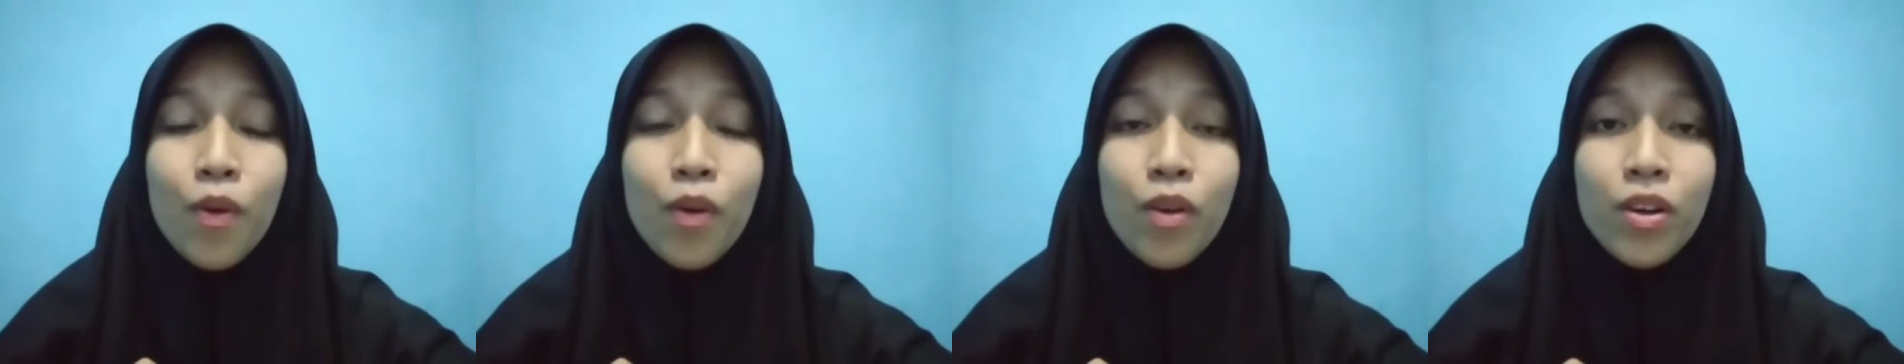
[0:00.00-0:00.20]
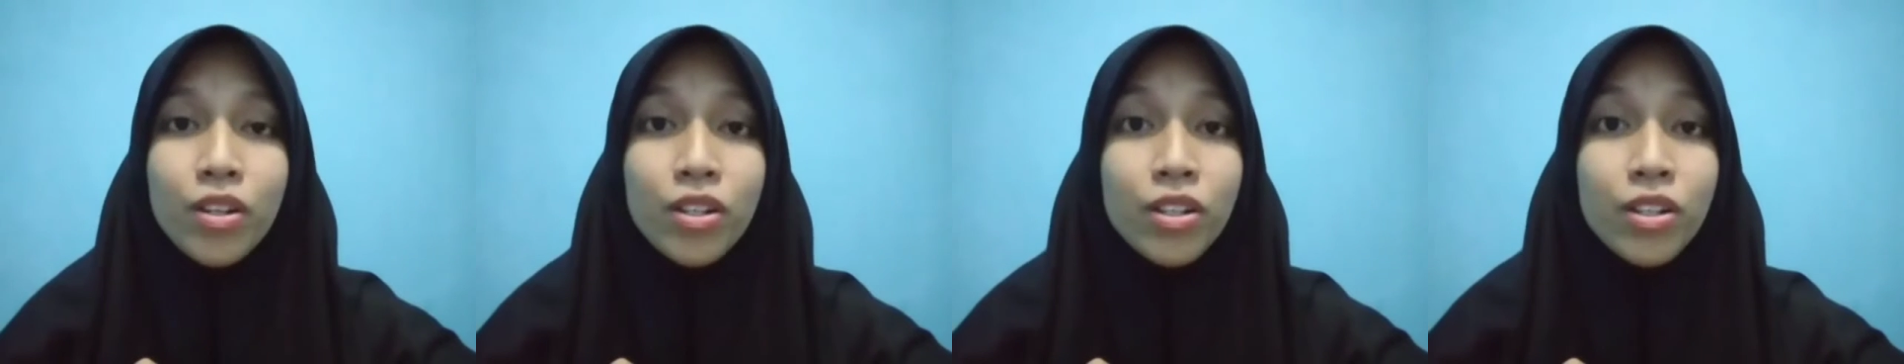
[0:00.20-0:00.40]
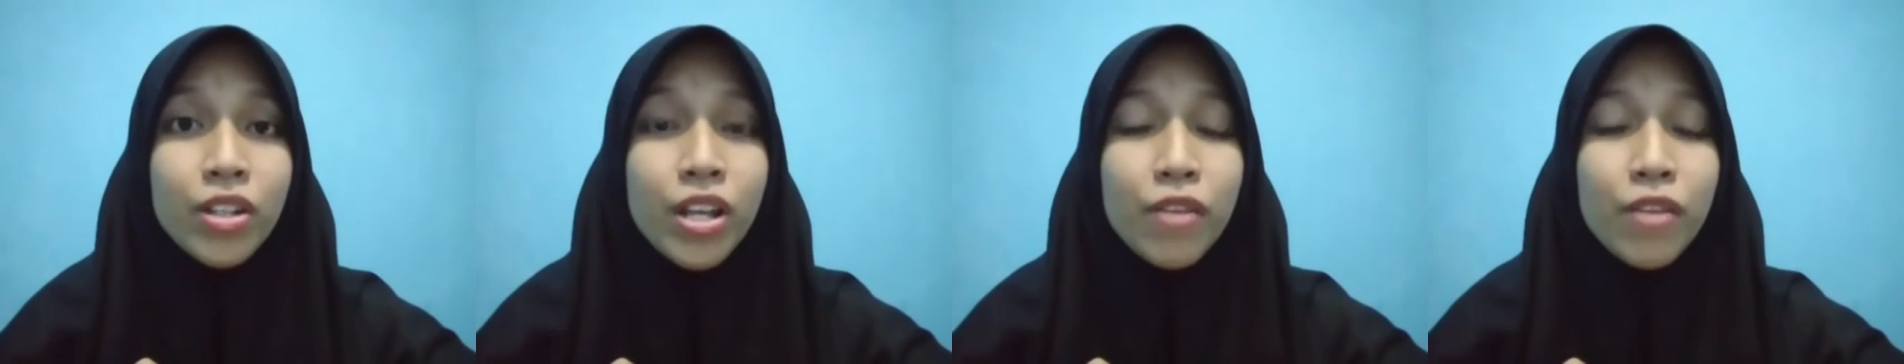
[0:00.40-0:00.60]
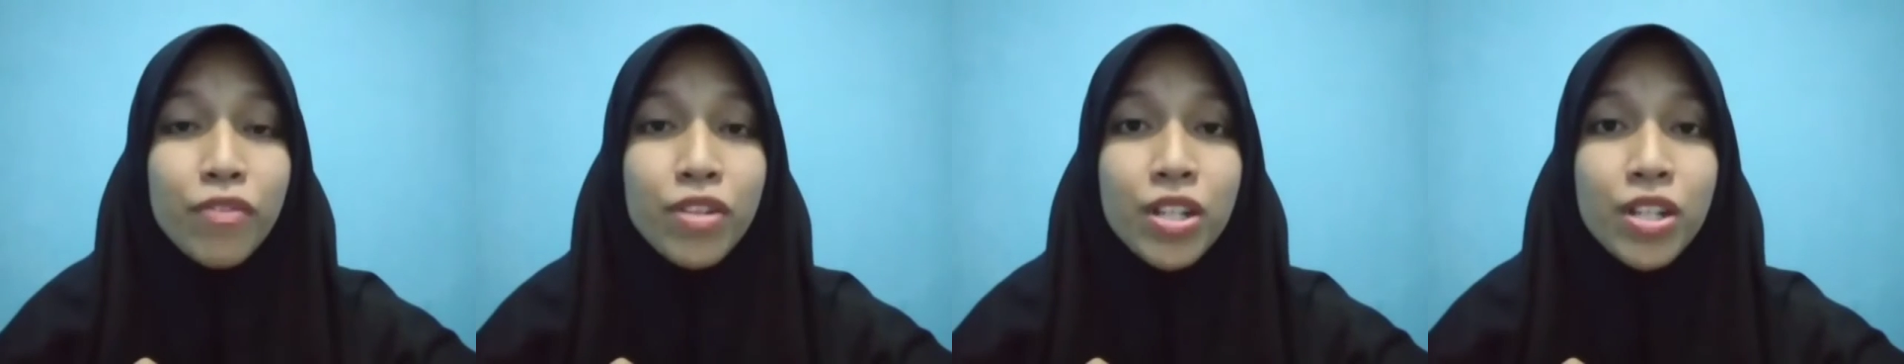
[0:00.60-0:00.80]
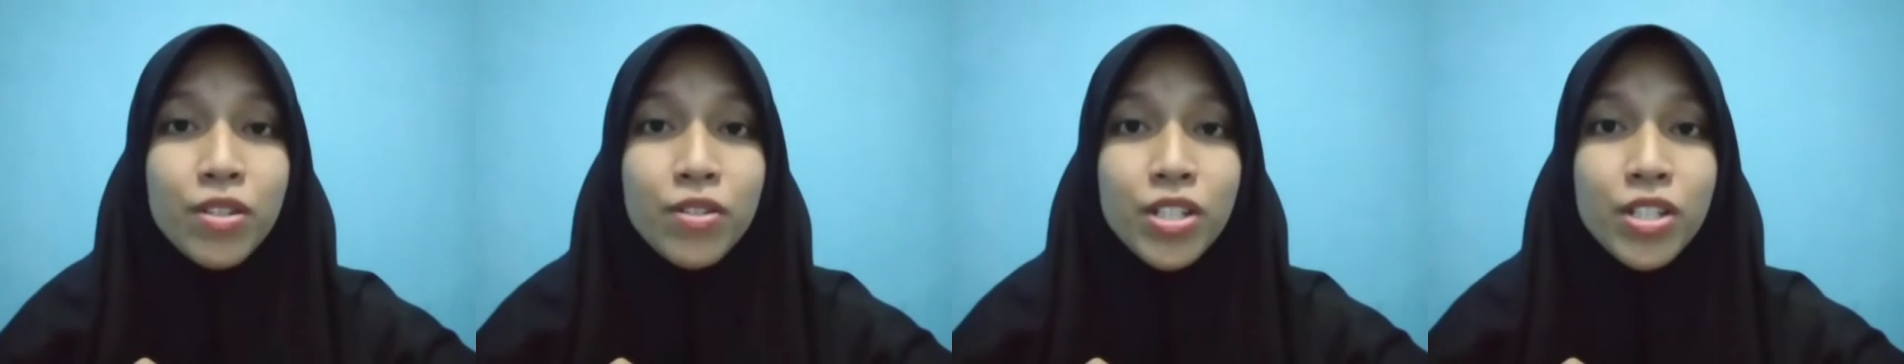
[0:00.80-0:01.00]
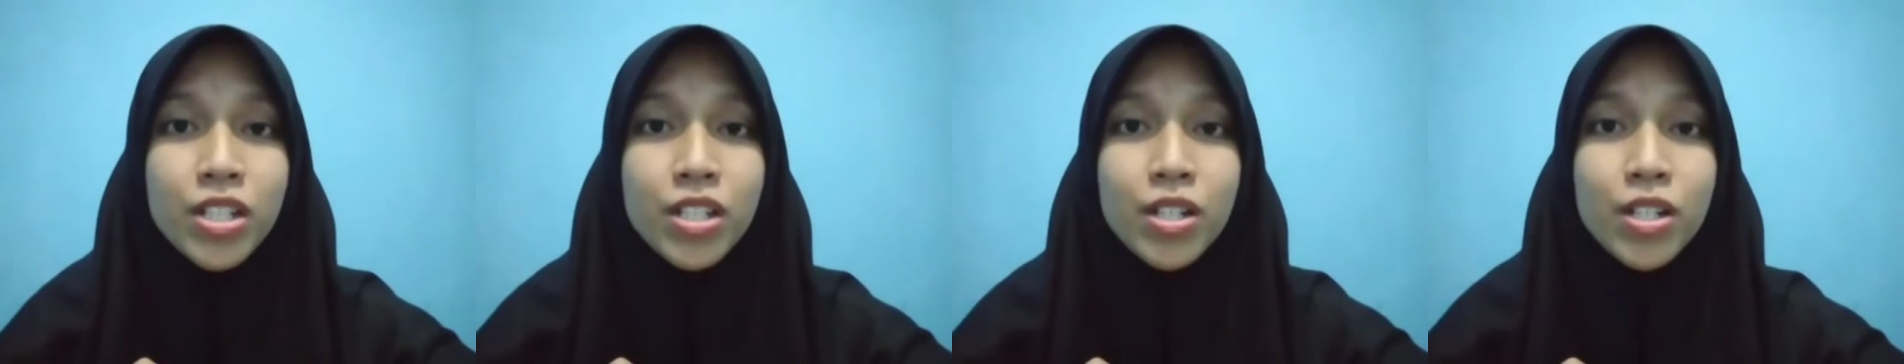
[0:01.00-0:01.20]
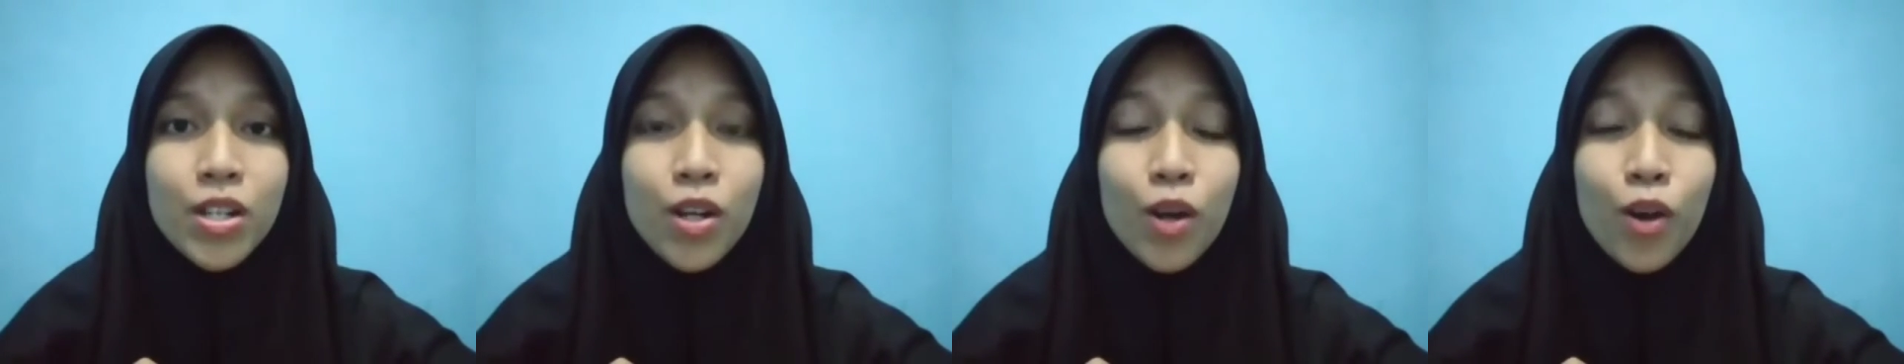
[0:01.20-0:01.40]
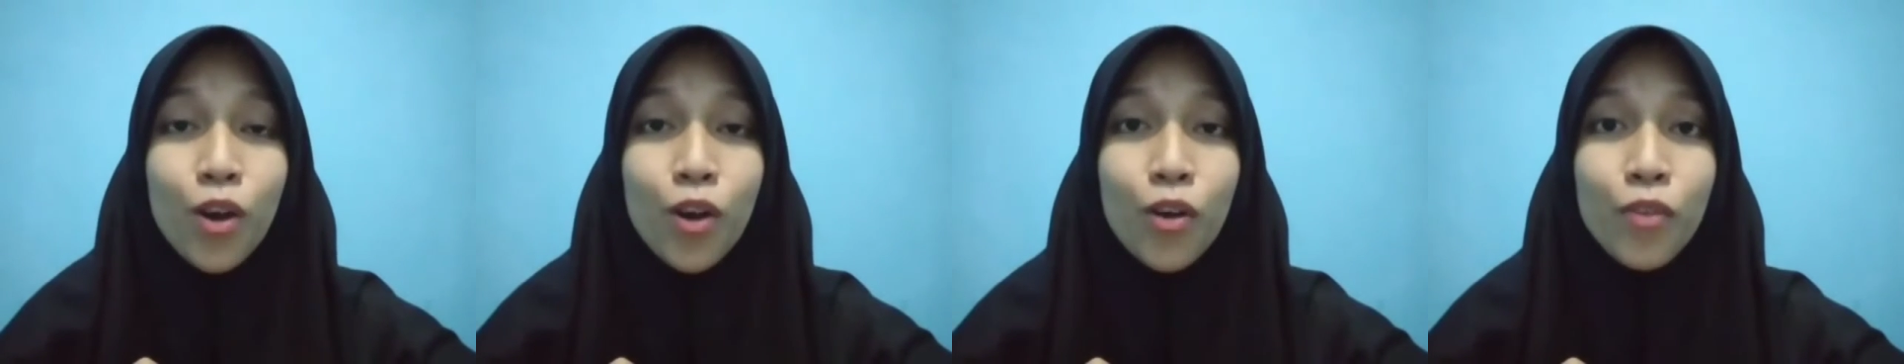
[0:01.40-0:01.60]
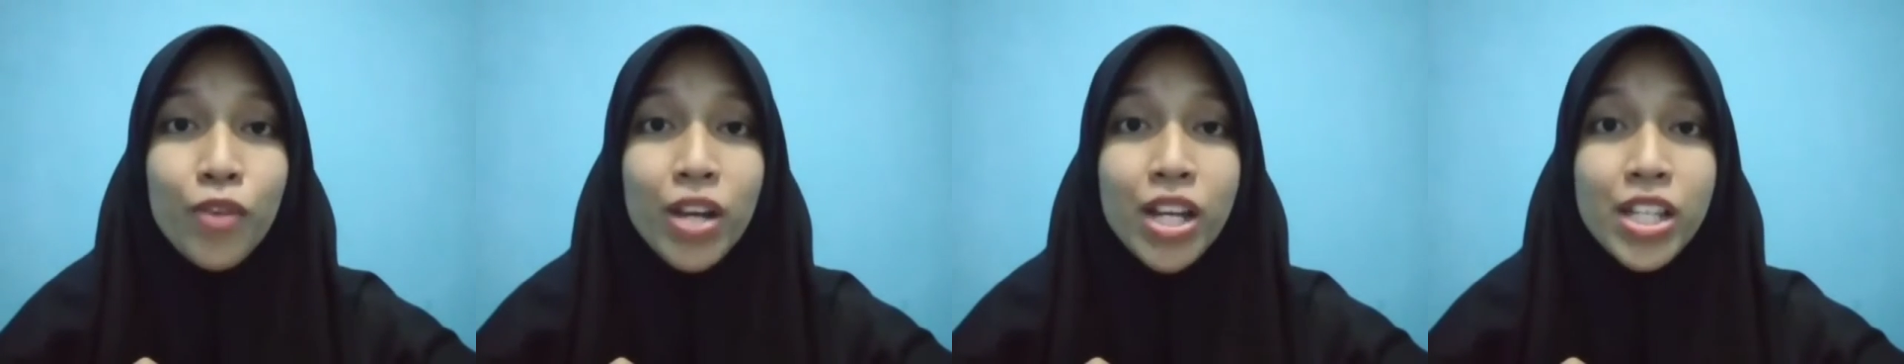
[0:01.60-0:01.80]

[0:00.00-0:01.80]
or the definition of